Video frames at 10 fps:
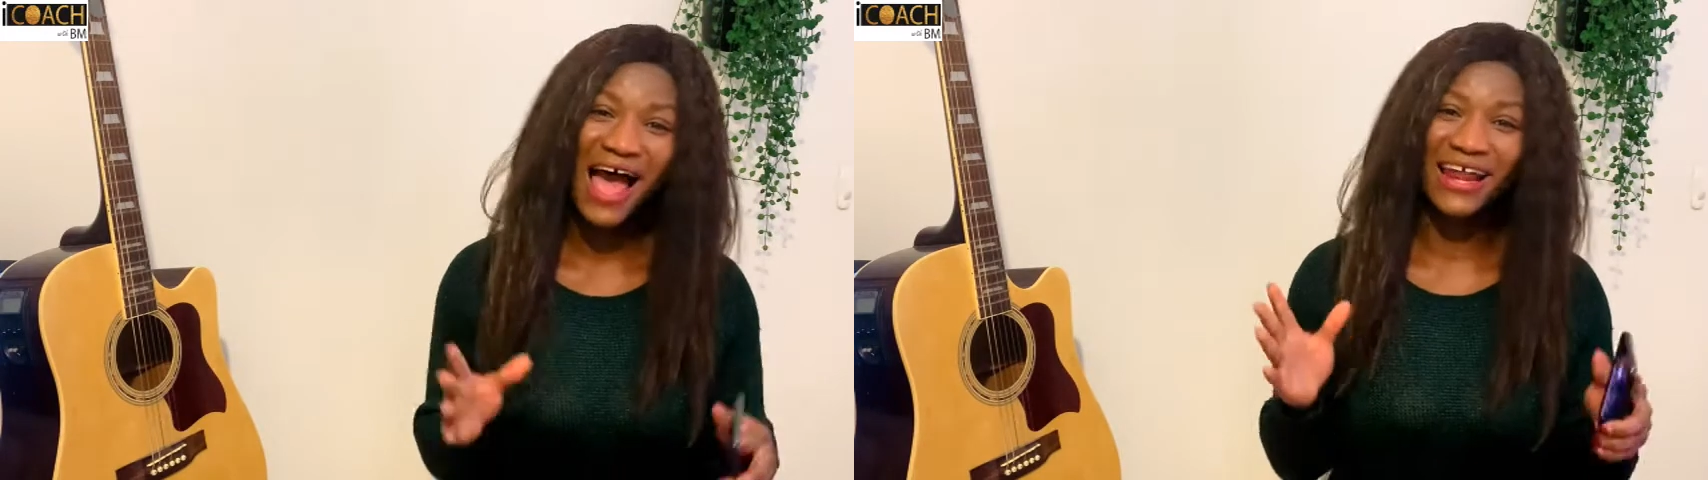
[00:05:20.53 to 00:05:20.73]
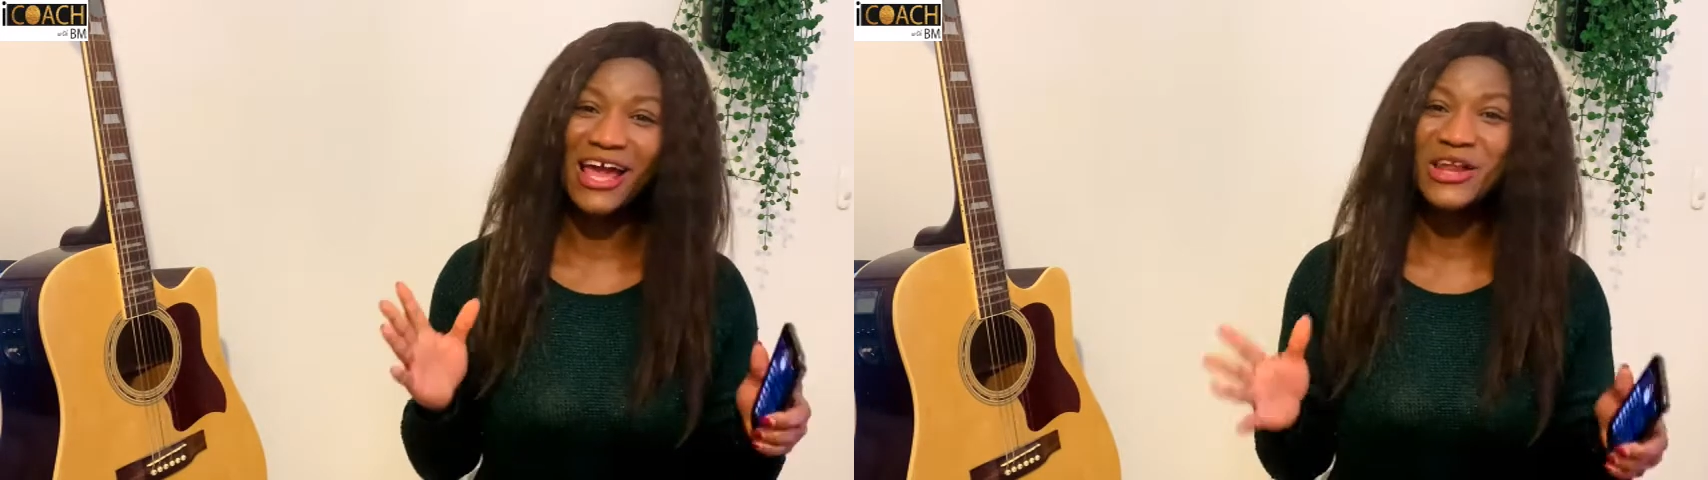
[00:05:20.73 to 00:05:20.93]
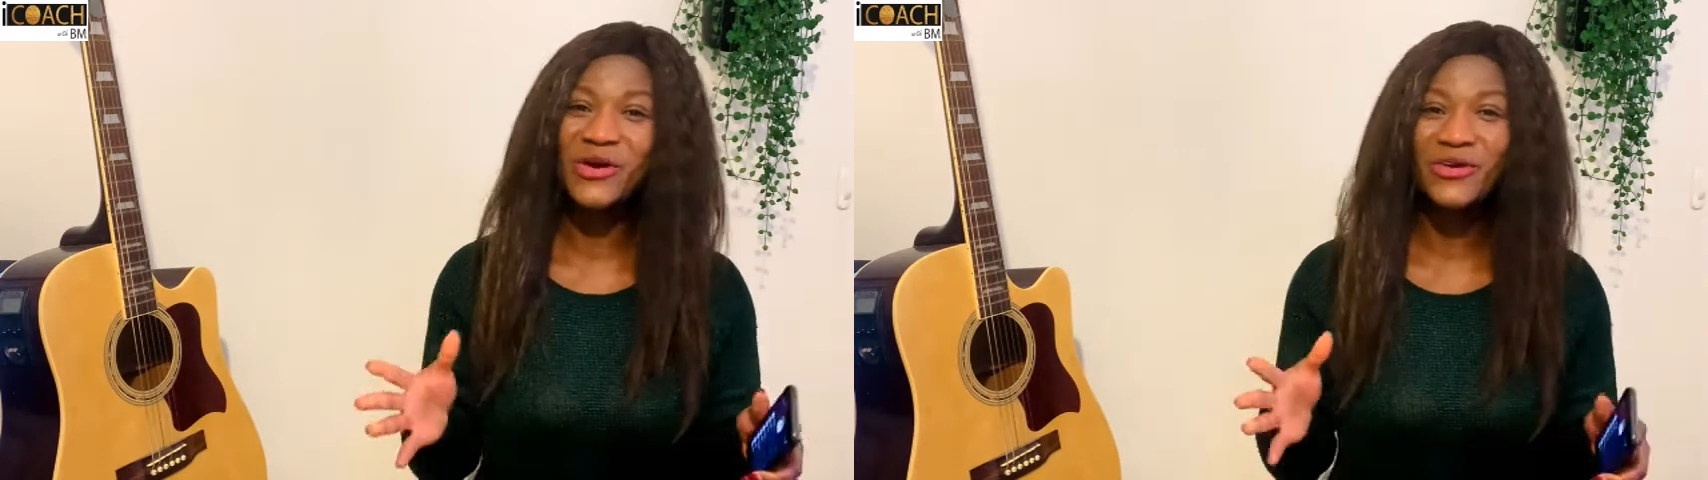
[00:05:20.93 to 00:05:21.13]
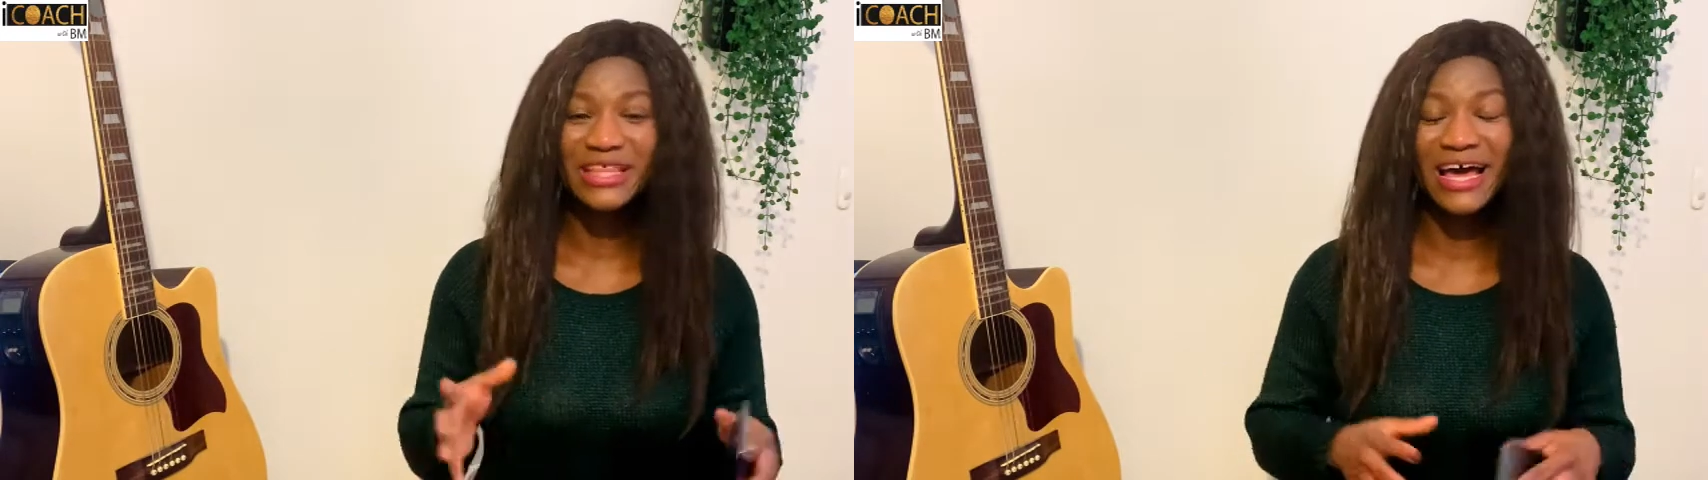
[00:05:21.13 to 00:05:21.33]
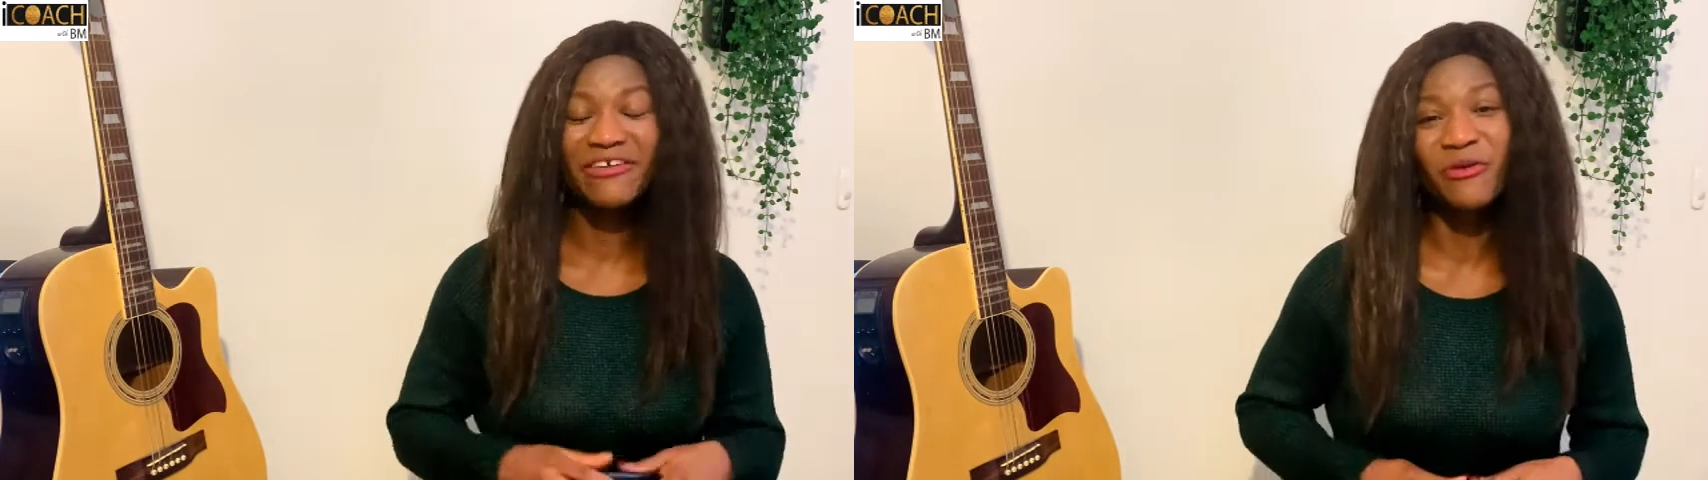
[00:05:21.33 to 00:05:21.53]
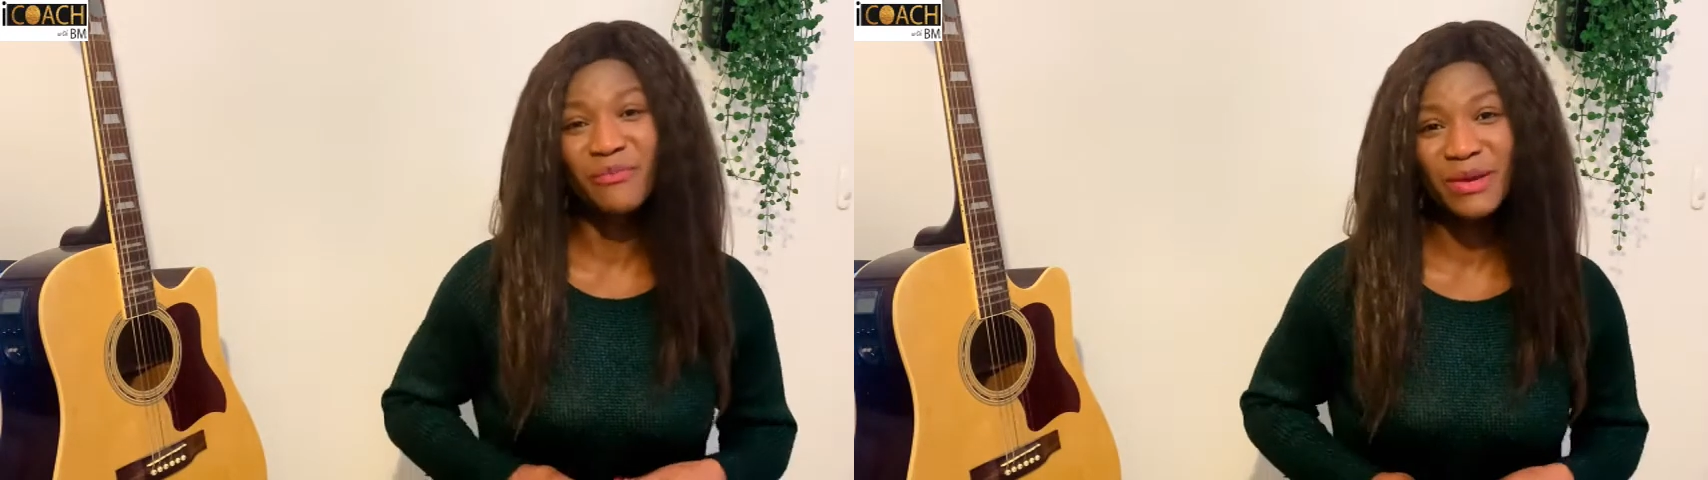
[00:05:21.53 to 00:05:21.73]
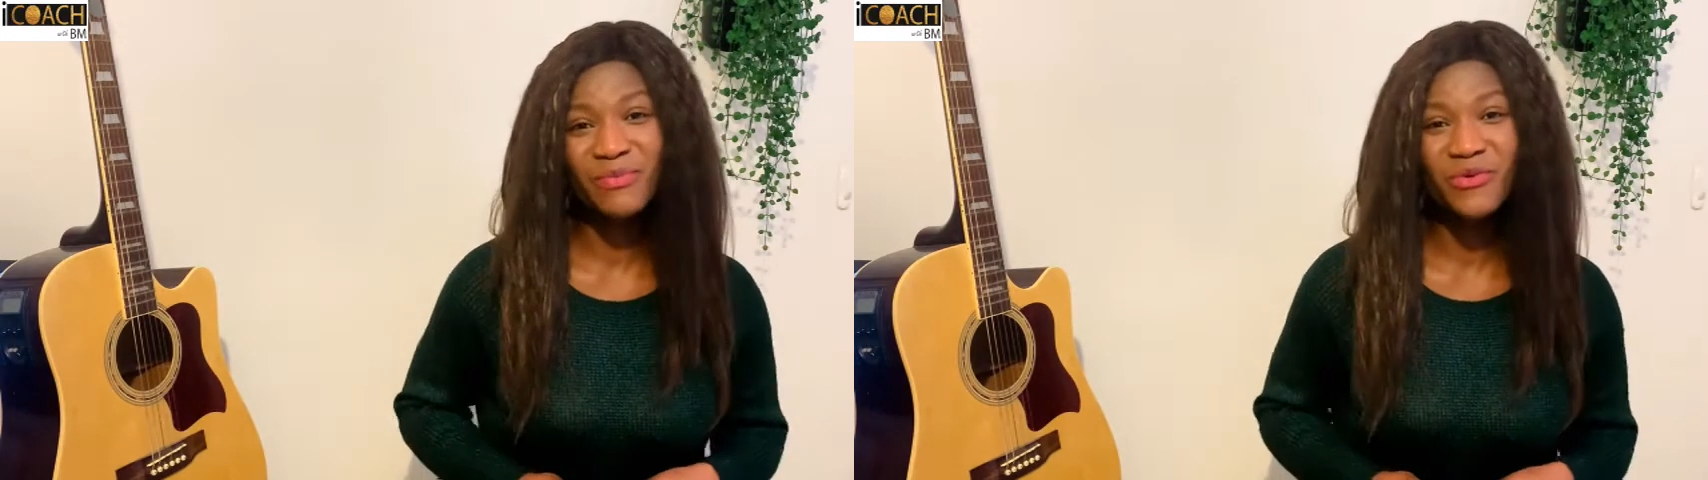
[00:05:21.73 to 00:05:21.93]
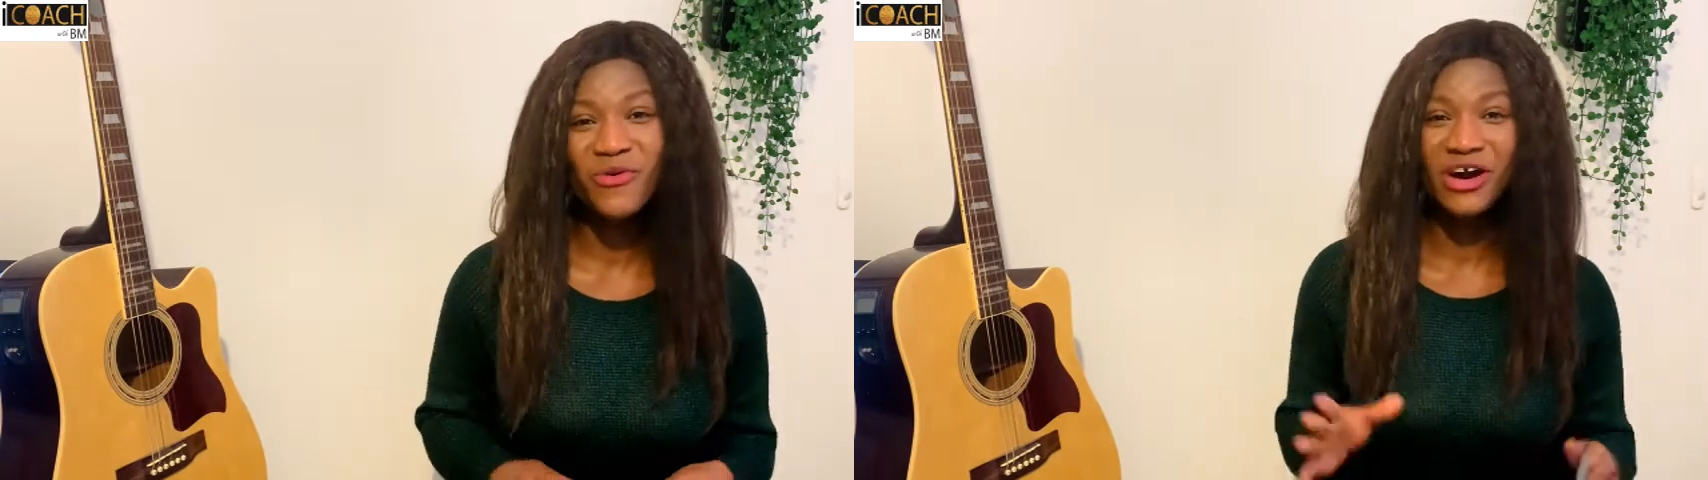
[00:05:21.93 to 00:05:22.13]
and I know that for
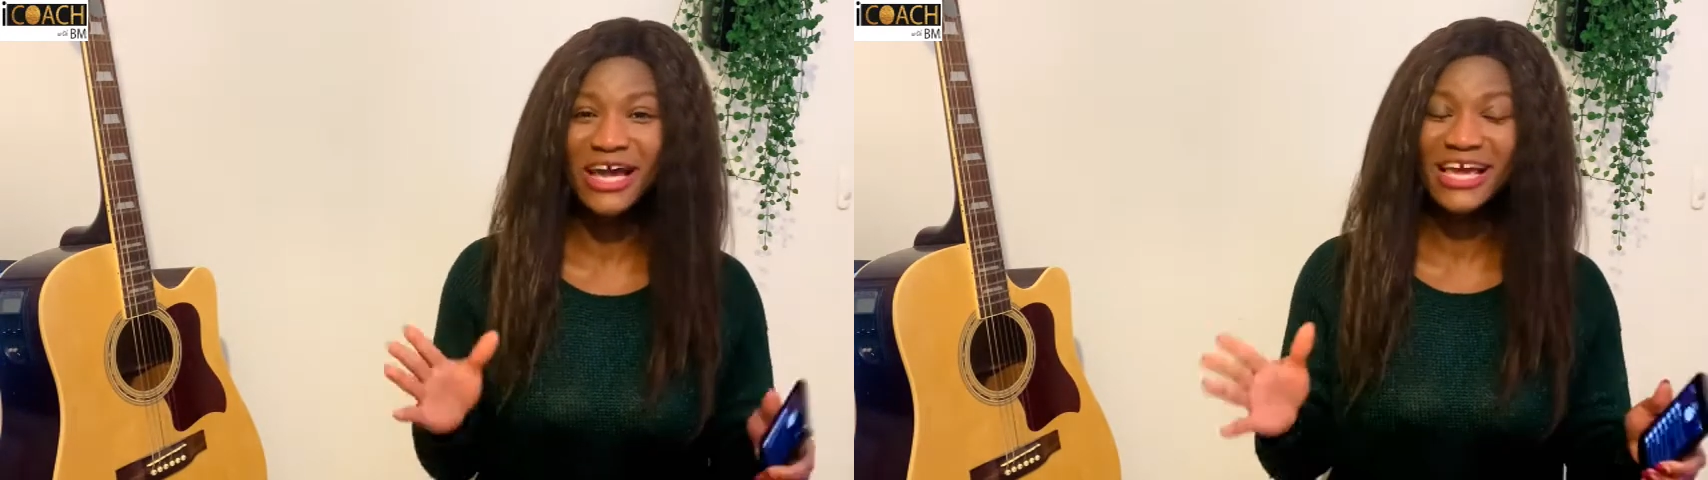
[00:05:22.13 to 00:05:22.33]
people who are